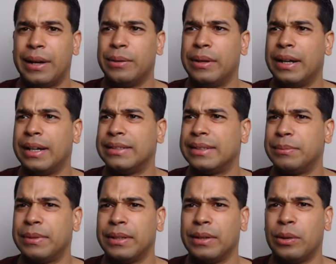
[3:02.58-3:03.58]
out
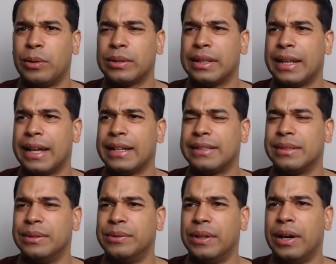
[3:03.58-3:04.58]
something along the likes of,